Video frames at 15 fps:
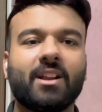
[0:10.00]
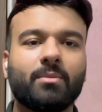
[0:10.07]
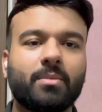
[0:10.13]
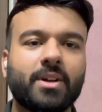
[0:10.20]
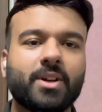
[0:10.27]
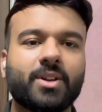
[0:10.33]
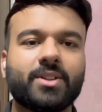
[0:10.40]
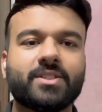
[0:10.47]
be
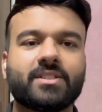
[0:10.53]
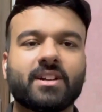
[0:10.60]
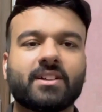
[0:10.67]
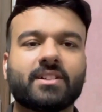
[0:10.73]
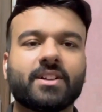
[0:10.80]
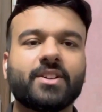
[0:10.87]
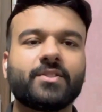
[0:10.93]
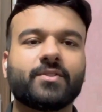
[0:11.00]
your
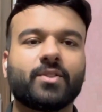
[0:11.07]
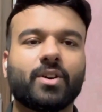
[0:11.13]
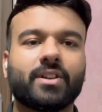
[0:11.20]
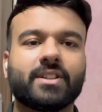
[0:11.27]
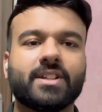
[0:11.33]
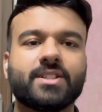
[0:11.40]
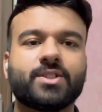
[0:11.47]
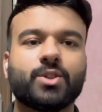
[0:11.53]
instructor for
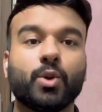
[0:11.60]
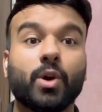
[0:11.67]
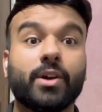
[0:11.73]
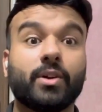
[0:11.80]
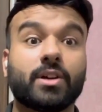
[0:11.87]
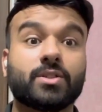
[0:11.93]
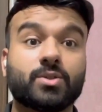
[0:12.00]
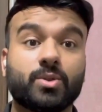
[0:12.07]
this UI
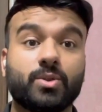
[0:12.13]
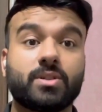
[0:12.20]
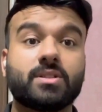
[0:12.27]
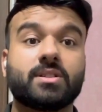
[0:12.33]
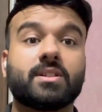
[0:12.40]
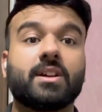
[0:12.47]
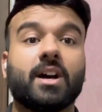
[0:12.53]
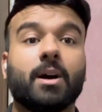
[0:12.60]
UX
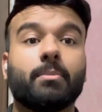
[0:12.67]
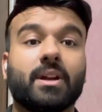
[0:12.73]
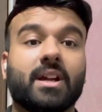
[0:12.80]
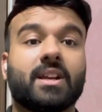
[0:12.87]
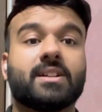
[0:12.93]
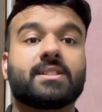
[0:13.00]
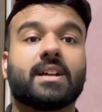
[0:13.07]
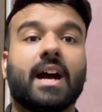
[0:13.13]
course, a
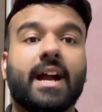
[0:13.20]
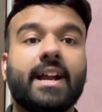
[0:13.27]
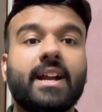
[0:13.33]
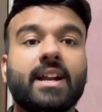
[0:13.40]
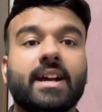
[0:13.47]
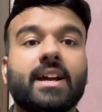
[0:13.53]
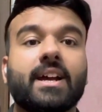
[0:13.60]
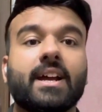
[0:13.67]
beginner's guide.
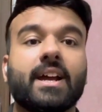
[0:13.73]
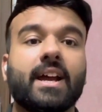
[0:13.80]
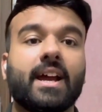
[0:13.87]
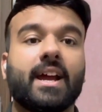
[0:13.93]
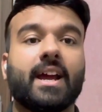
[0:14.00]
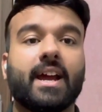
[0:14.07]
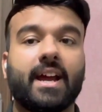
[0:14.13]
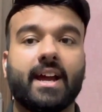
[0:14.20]

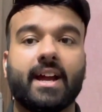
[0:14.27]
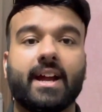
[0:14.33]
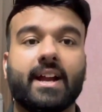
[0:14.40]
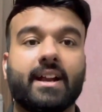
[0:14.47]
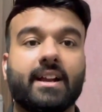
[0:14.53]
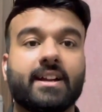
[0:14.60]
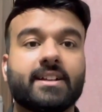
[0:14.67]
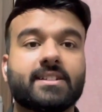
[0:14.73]

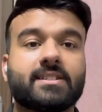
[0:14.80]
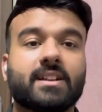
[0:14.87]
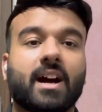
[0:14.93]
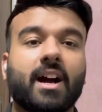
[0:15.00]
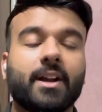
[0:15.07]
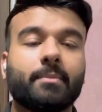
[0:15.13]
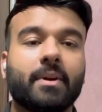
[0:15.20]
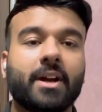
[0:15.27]
And let us
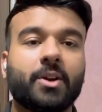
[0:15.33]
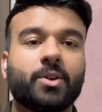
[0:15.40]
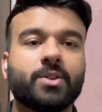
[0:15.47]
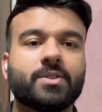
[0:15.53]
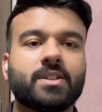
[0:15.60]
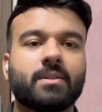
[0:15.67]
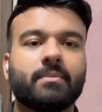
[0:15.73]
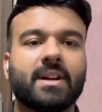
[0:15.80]
start by
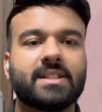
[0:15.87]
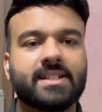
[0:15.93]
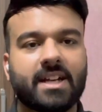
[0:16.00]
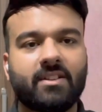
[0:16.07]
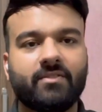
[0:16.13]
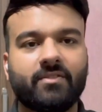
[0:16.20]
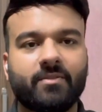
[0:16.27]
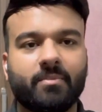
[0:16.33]
introducing
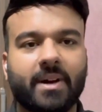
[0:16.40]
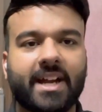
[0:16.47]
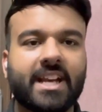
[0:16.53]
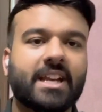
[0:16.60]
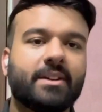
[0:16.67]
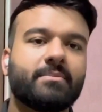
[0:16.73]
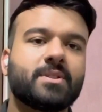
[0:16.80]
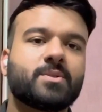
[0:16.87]
myself. My
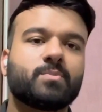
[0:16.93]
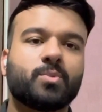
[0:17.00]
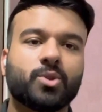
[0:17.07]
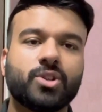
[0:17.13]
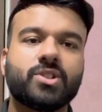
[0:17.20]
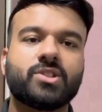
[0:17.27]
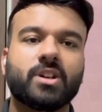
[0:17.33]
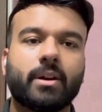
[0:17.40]
name is
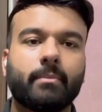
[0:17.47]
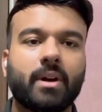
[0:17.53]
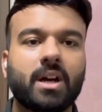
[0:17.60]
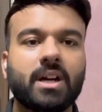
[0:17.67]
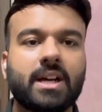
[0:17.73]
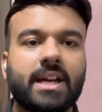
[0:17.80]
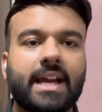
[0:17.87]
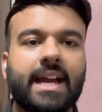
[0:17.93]
Mohit Sharma
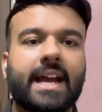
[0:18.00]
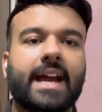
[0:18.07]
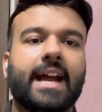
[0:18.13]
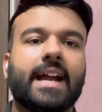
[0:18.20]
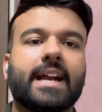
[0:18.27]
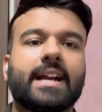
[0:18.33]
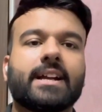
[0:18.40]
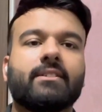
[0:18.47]

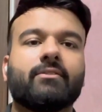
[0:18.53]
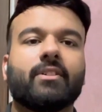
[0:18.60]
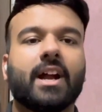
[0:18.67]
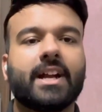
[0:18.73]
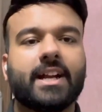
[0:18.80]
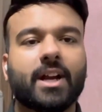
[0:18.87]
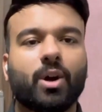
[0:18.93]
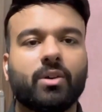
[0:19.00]
and
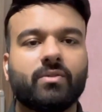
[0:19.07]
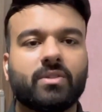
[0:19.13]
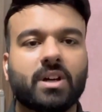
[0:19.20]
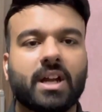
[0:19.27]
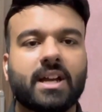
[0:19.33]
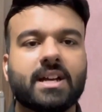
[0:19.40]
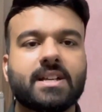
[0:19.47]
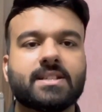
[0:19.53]
right now I'm
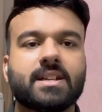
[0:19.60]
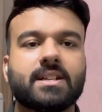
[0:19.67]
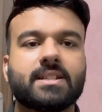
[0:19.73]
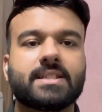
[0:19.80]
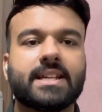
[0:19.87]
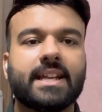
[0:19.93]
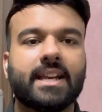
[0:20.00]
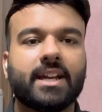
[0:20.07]
working as a
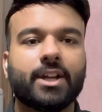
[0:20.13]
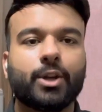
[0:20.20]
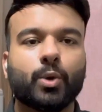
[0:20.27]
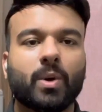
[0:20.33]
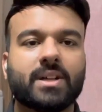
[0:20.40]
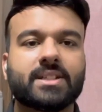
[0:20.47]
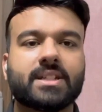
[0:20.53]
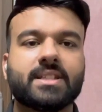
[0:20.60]
senior
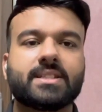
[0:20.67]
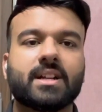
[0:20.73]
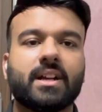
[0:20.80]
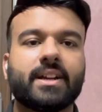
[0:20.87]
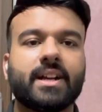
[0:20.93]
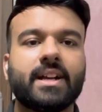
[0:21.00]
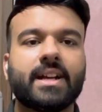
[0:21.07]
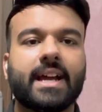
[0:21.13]
UX
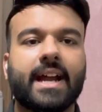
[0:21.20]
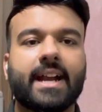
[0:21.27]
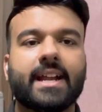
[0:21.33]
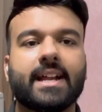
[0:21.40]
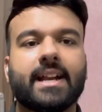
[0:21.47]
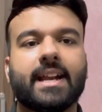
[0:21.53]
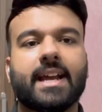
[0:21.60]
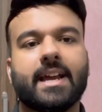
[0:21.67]
consultant at
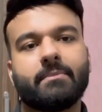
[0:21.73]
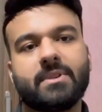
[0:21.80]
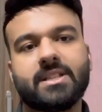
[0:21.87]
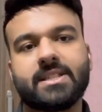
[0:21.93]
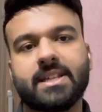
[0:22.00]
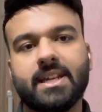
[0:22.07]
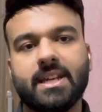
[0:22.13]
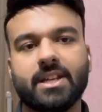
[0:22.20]
an
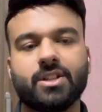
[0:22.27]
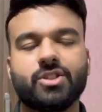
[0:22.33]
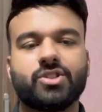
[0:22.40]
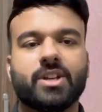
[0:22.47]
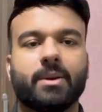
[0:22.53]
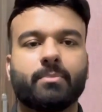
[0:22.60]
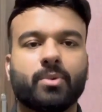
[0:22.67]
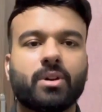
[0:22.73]
MNC in
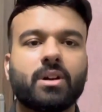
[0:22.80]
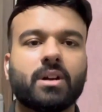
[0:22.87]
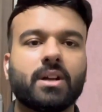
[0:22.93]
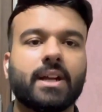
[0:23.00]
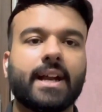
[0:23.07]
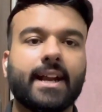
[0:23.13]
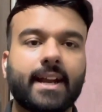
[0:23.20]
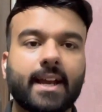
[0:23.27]
Jaipur,
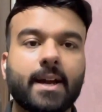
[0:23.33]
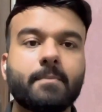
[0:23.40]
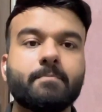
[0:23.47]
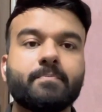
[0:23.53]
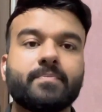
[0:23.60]
India.